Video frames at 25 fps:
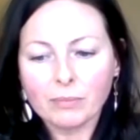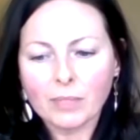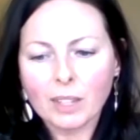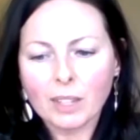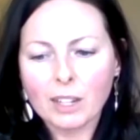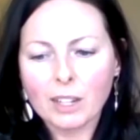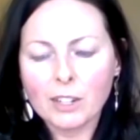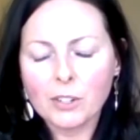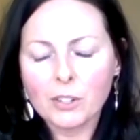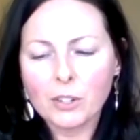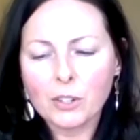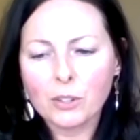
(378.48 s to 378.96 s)

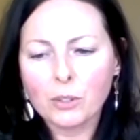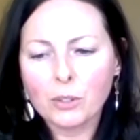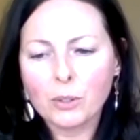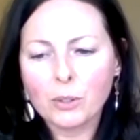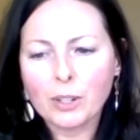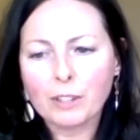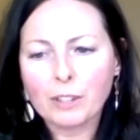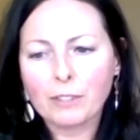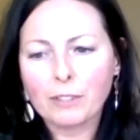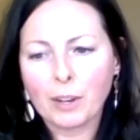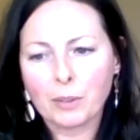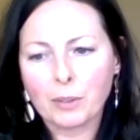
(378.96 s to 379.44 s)
knew
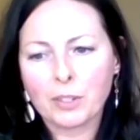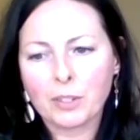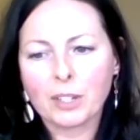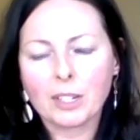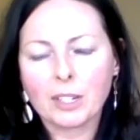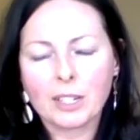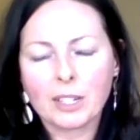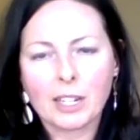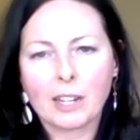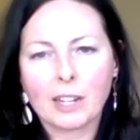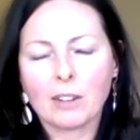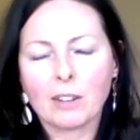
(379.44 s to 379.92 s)
if I was going
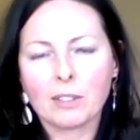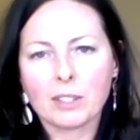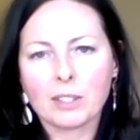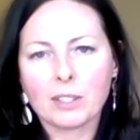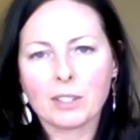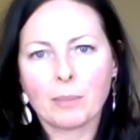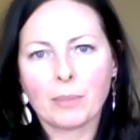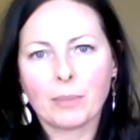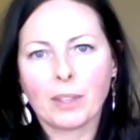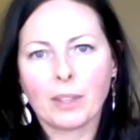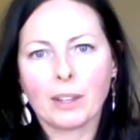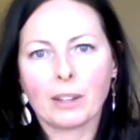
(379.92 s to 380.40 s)
to take on
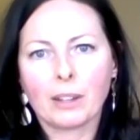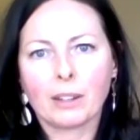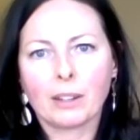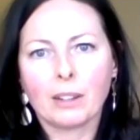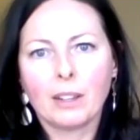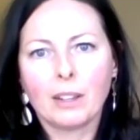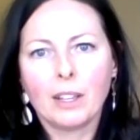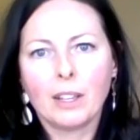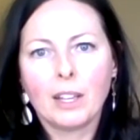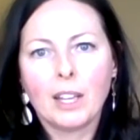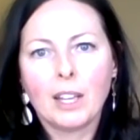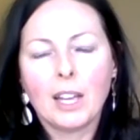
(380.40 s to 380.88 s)
something
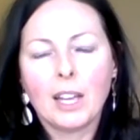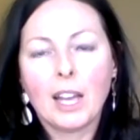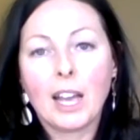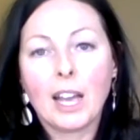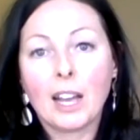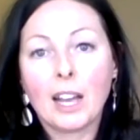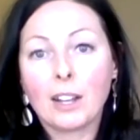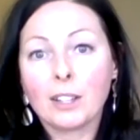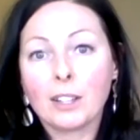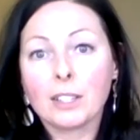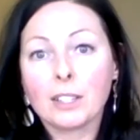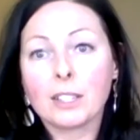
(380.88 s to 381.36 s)

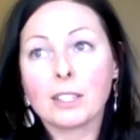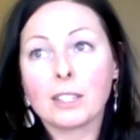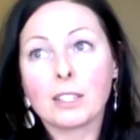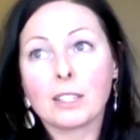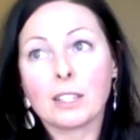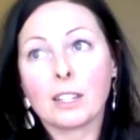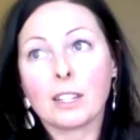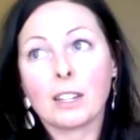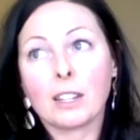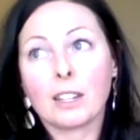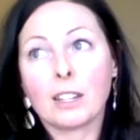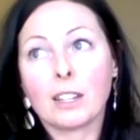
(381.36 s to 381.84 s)
else,
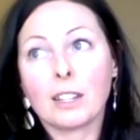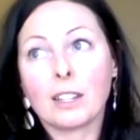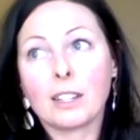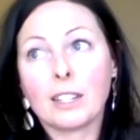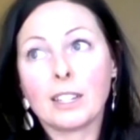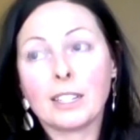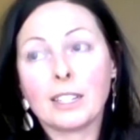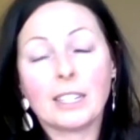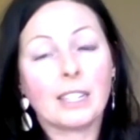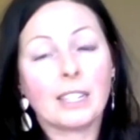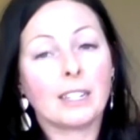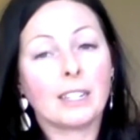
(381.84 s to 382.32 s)

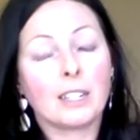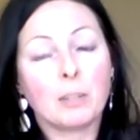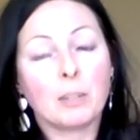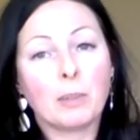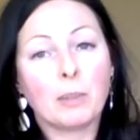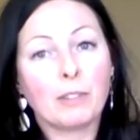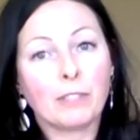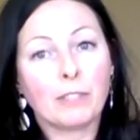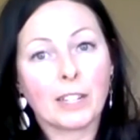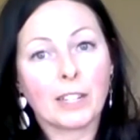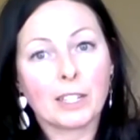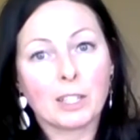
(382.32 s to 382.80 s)
it needed to
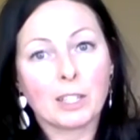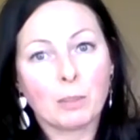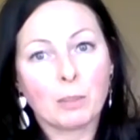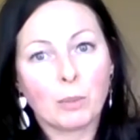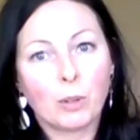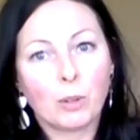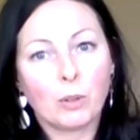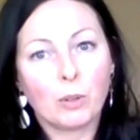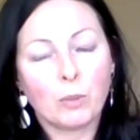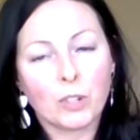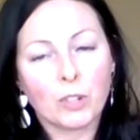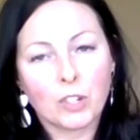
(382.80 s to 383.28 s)
be
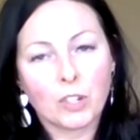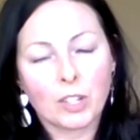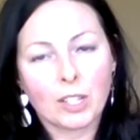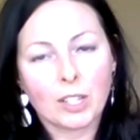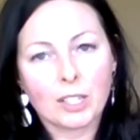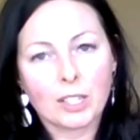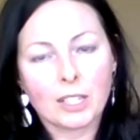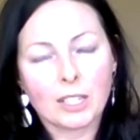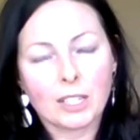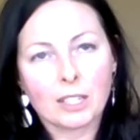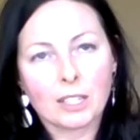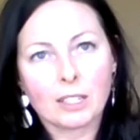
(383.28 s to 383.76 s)
flexible, which
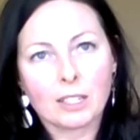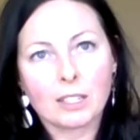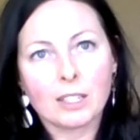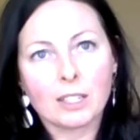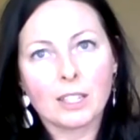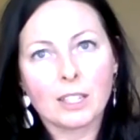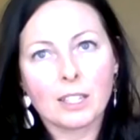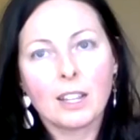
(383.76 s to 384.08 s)
this is.